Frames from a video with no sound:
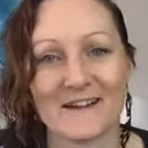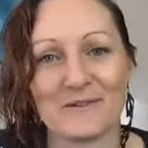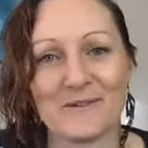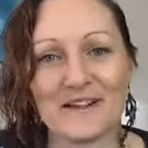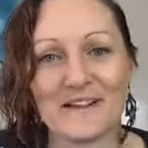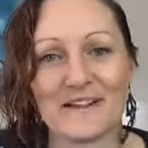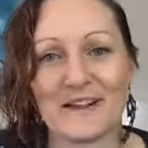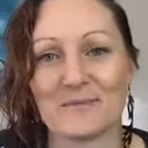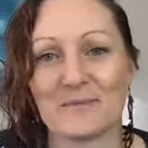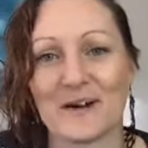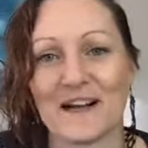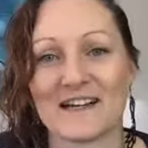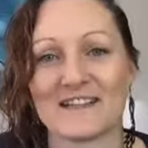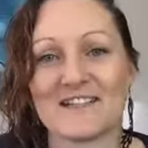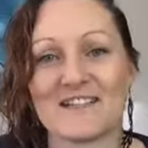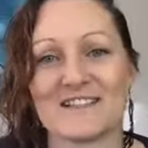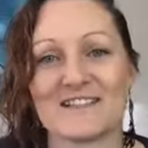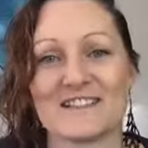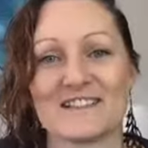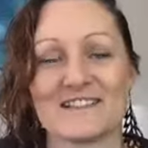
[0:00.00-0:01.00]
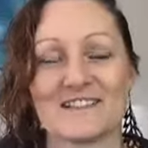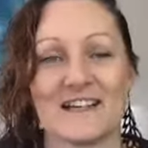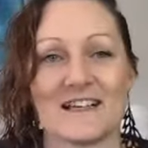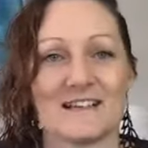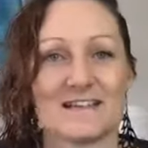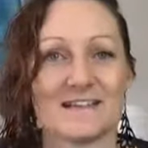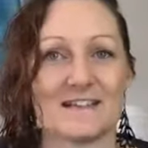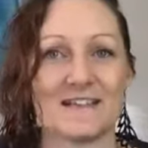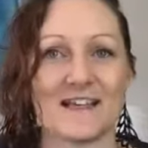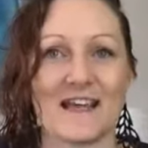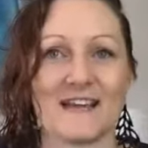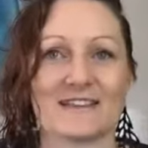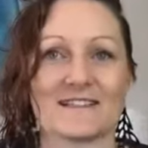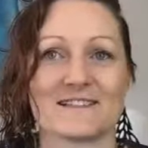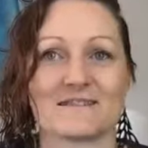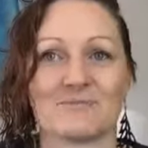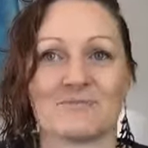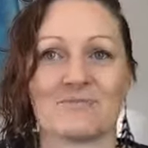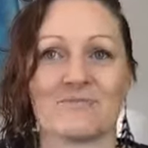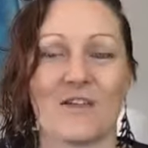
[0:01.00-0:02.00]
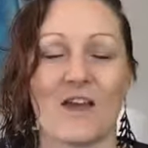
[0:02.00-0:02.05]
when a practitioner says, yes,